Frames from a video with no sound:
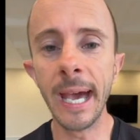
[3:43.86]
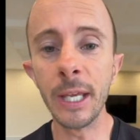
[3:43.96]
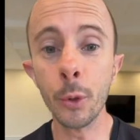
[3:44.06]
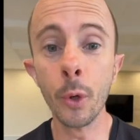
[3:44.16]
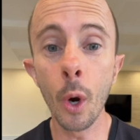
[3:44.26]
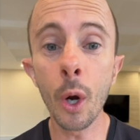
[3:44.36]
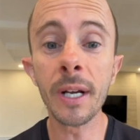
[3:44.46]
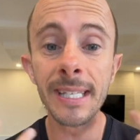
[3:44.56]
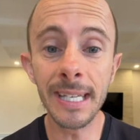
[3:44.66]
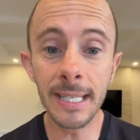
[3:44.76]
you no longer
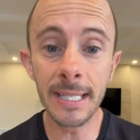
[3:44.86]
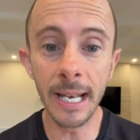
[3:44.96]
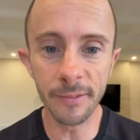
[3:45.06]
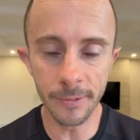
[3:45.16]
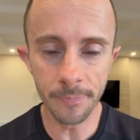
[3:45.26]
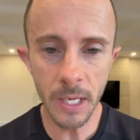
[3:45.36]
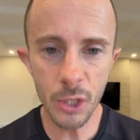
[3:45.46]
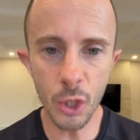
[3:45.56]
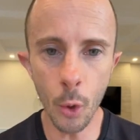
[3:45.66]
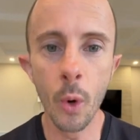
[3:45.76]
cease to live.
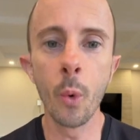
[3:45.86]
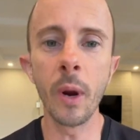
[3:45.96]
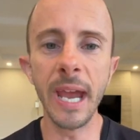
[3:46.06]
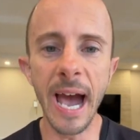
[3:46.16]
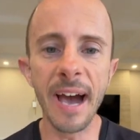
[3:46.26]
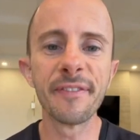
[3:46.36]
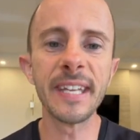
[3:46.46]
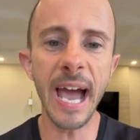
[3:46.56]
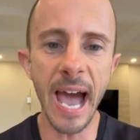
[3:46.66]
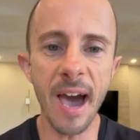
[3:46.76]
So we have to
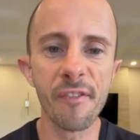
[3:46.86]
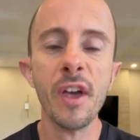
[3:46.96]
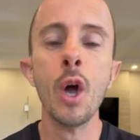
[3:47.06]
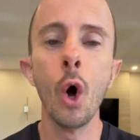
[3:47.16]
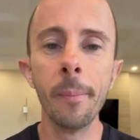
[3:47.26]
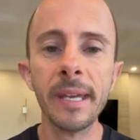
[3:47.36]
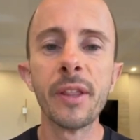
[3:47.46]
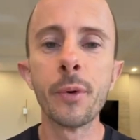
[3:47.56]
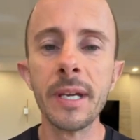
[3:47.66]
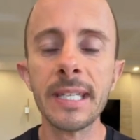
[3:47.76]
have
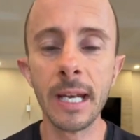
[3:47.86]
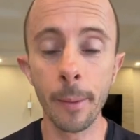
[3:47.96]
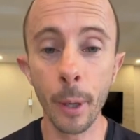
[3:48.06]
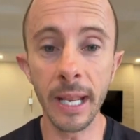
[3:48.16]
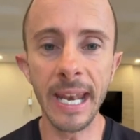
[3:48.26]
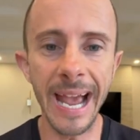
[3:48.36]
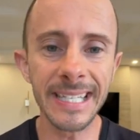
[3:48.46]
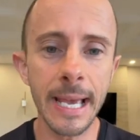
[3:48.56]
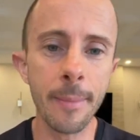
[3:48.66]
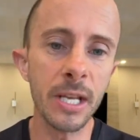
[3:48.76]
omega-3s in our body. And as
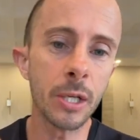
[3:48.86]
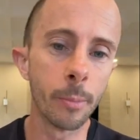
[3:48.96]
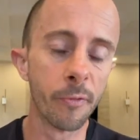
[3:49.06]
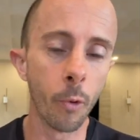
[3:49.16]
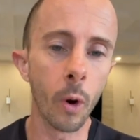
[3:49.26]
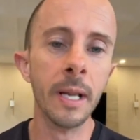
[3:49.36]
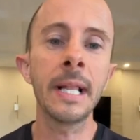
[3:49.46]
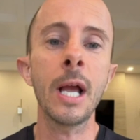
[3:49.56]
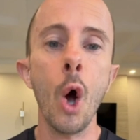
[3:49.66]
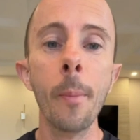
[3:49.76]
I mentioned before,
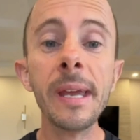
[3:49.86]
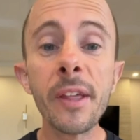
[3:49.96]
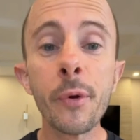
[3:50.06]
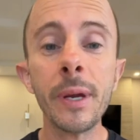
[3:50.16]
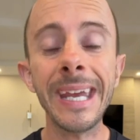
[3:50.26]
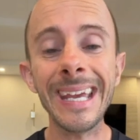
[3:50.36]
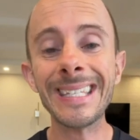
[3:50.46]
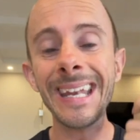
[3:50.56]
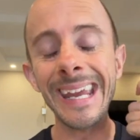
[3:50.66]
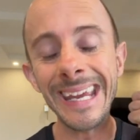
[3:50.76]
omega-3 is
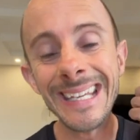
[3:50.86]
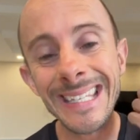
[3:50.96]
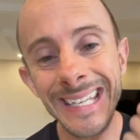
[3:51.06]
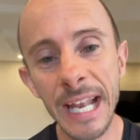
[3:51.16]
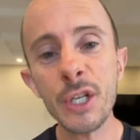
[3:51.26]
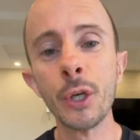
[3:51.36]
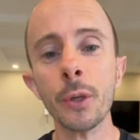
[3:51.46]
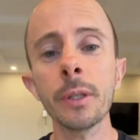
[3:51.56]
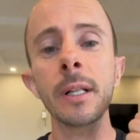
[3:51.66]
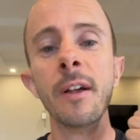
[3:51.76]
an
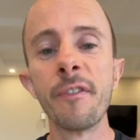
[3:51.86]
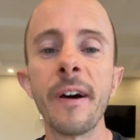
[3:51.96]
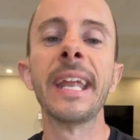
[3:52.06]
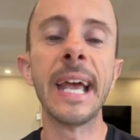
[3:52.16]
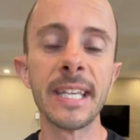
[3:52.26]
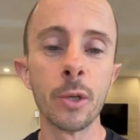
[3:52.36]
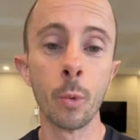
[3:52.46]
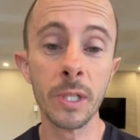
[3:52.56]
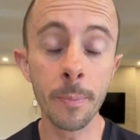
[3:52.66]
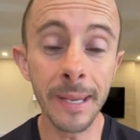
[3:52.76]
essential fatty acid,
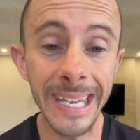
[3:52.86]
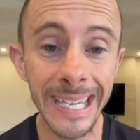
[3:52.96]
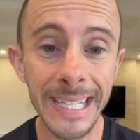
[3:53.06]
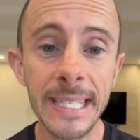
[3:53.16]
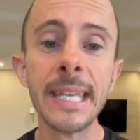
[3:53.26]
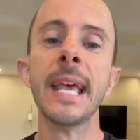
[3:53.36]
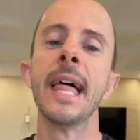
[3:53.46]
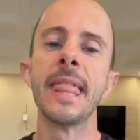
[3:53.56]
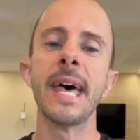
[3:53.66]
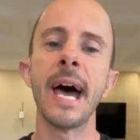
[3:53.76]
which means
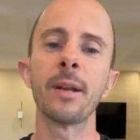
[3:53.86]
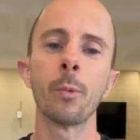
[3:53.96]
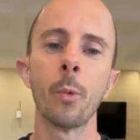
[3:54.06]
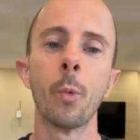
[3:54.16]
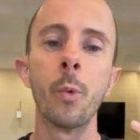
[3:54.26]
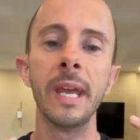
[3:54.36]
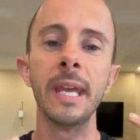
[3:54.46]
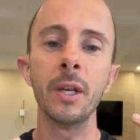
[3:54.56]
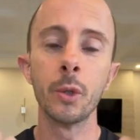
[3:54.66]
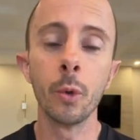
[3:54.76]
that
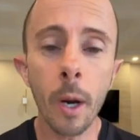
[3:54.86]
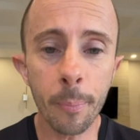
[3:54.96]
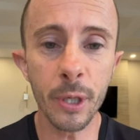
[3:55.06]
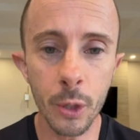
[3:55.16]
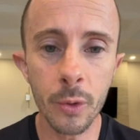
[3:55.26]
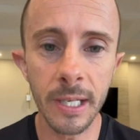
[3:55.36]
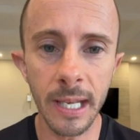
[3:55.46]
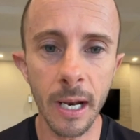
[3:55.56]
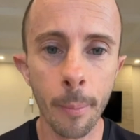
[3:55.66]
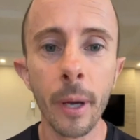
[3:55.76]
we do not produce it
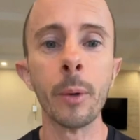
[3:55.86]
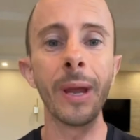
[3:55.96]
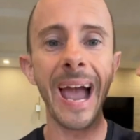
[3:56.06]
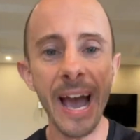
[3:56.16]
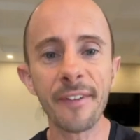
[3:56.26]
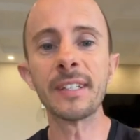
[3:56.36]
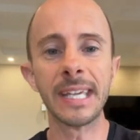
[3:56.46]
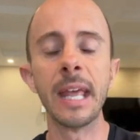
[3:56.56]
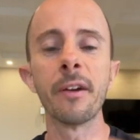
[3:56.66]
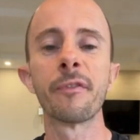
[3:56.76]
in our body. We have to
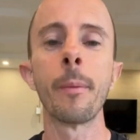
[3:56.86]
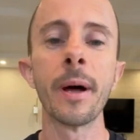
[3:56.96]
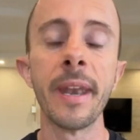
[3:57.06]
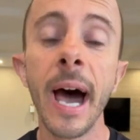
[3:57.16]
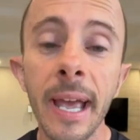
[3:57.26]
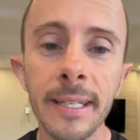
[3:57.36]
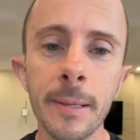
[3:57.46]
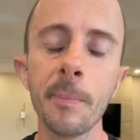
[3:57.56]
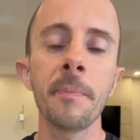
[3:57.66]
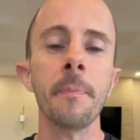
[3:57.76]
get it from our diet.
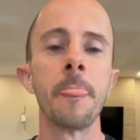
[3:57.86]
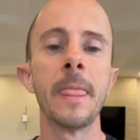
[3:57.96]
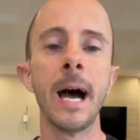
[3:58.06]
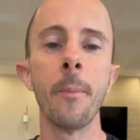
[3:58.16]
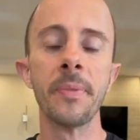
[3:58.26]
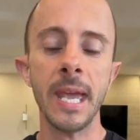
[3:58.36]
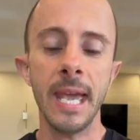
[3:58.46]
Now,